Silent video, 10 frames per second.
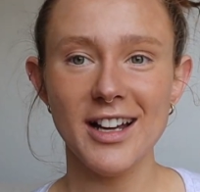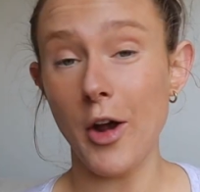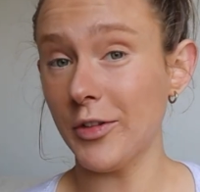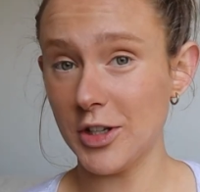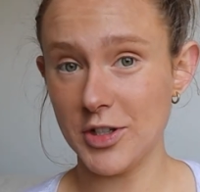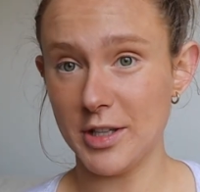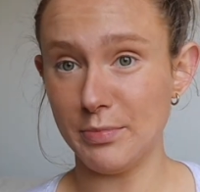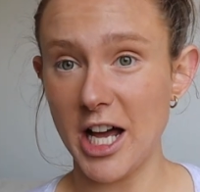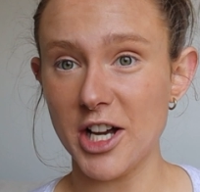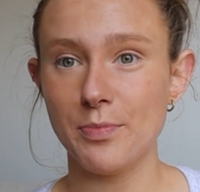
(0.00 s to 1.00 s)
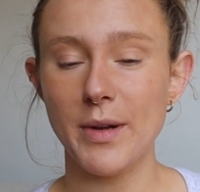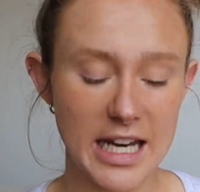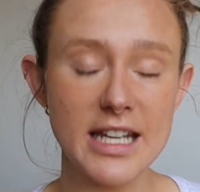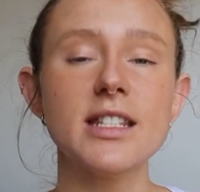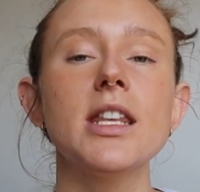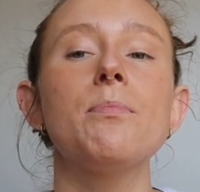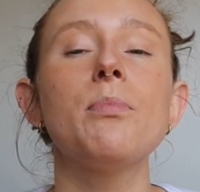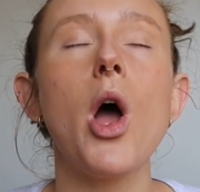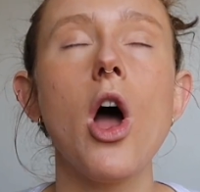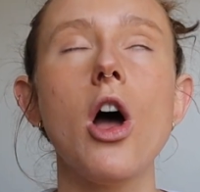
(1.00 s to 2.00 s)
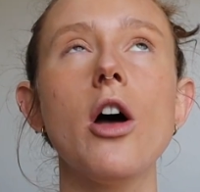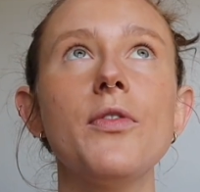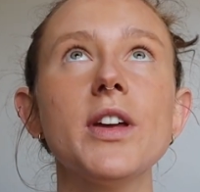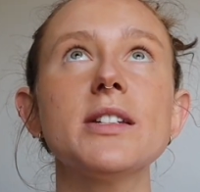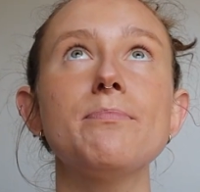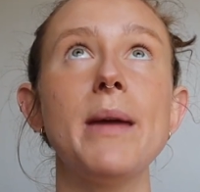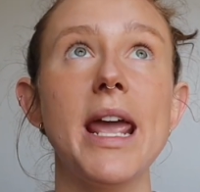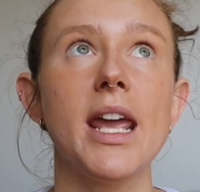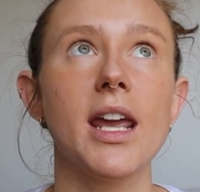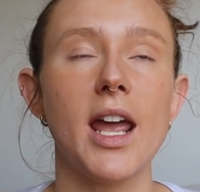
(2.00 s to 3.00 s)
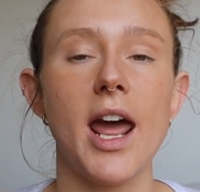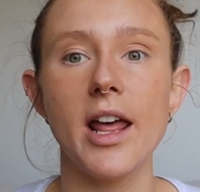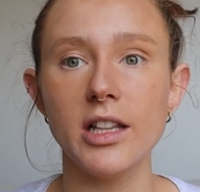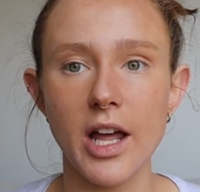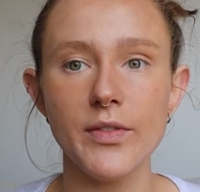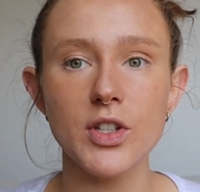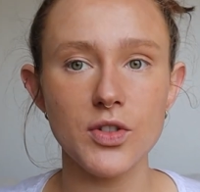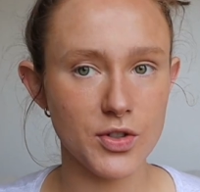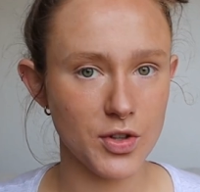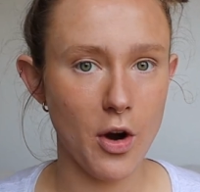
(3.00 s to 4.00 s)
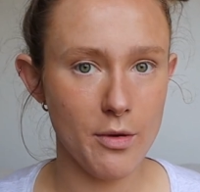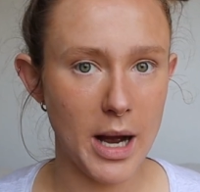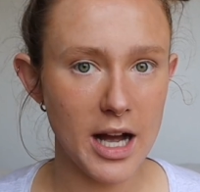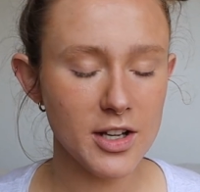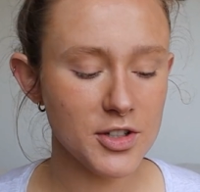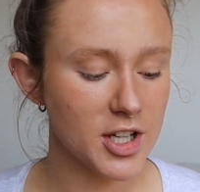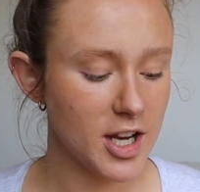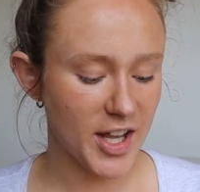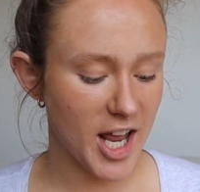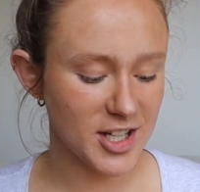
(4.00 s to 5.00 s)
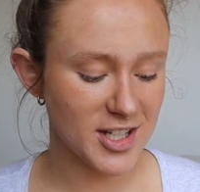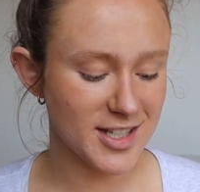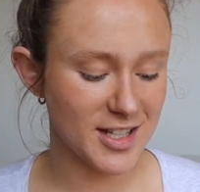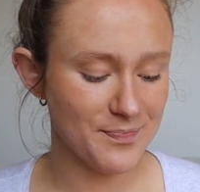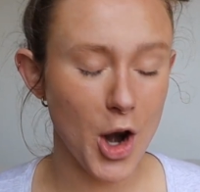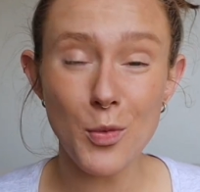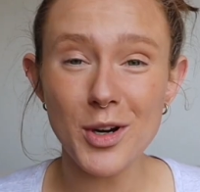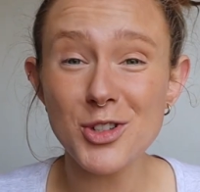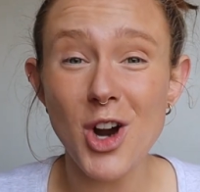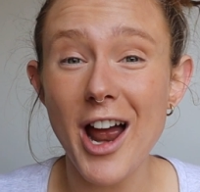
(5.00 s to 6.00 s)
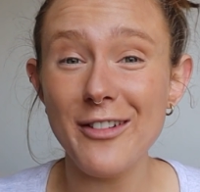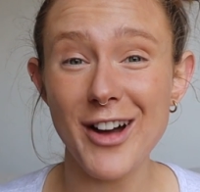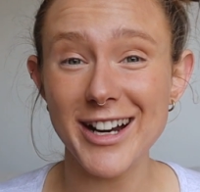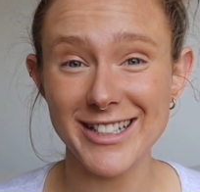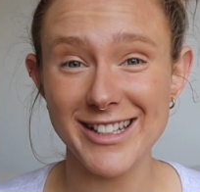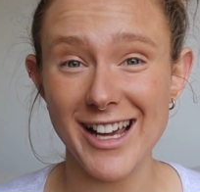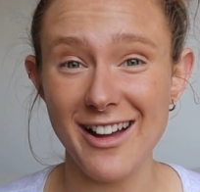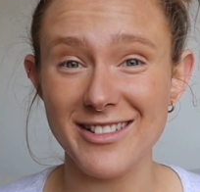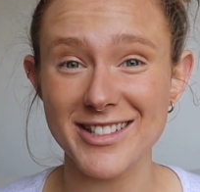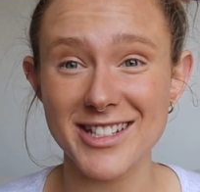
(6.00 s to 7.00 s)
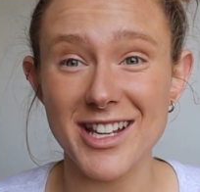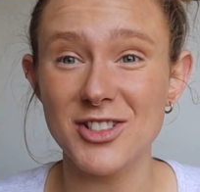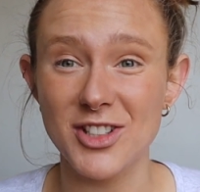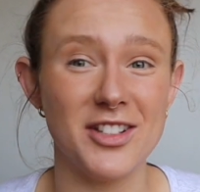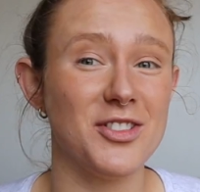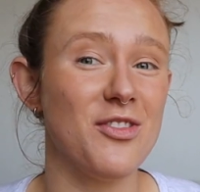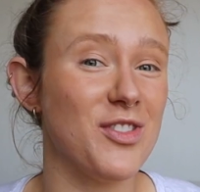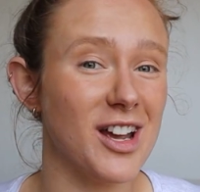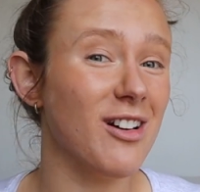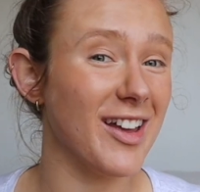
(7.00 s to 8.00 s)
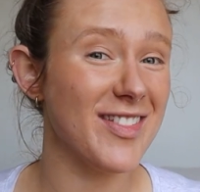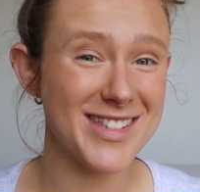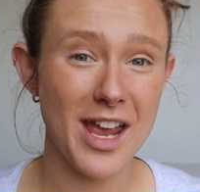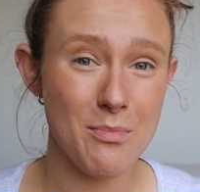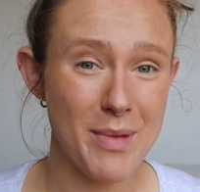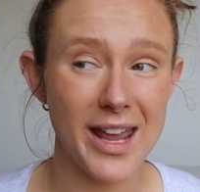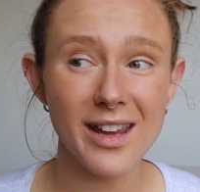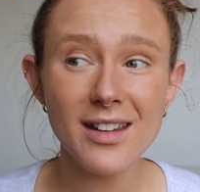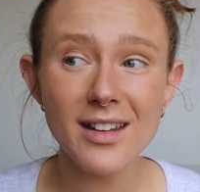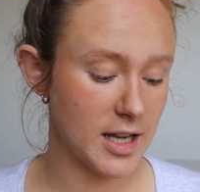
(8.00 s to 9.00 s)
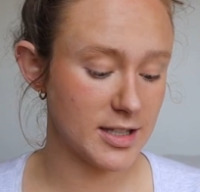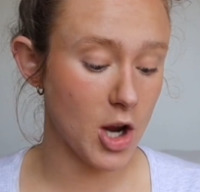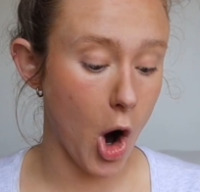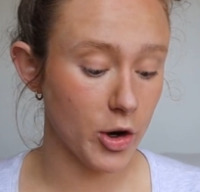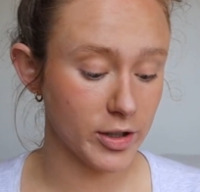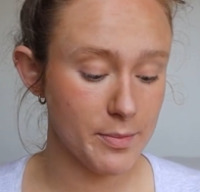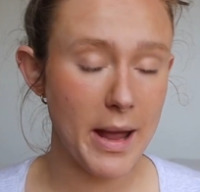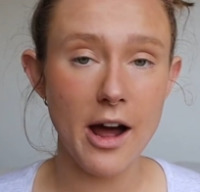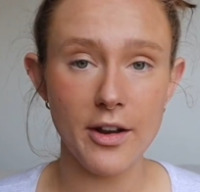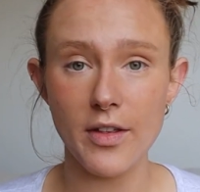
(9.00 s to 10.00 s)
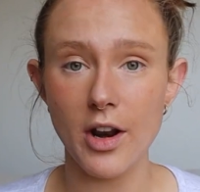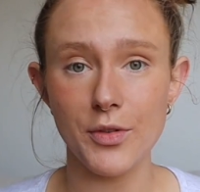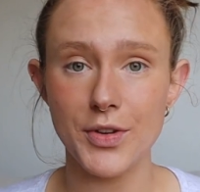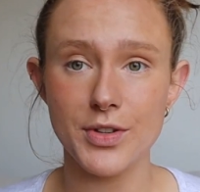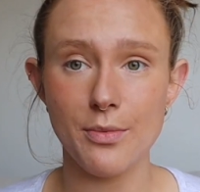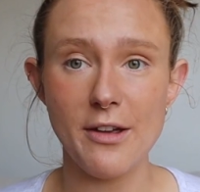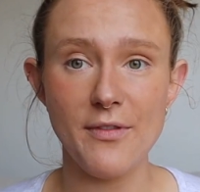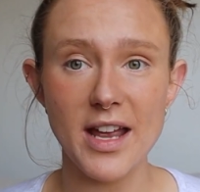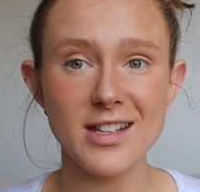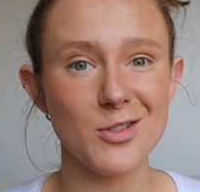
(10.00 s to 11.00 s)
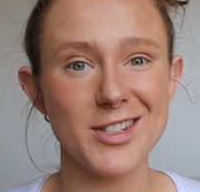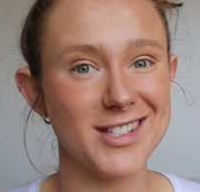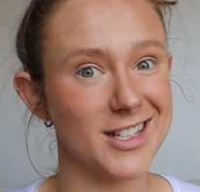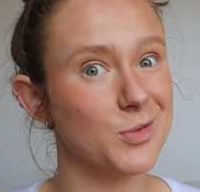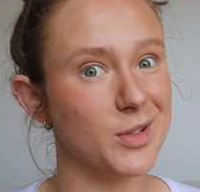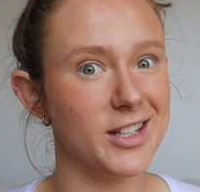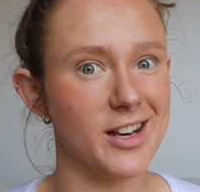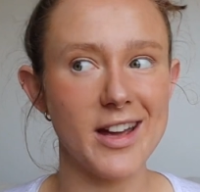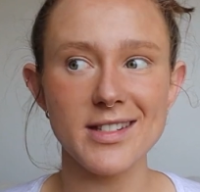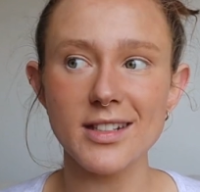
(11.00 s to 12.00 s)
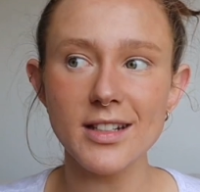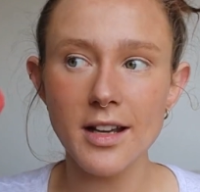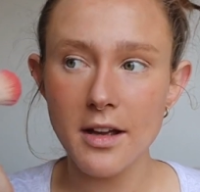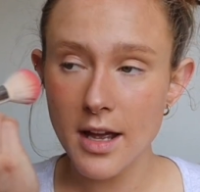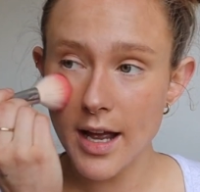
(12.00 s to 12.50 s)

I only use the blush, but it is the perfect pink, and I love it so much that I don't want to try and find anything else, because I just don't think I'll get the same pink. It's the only powder that I'll use on my face, so it sticks really nicely.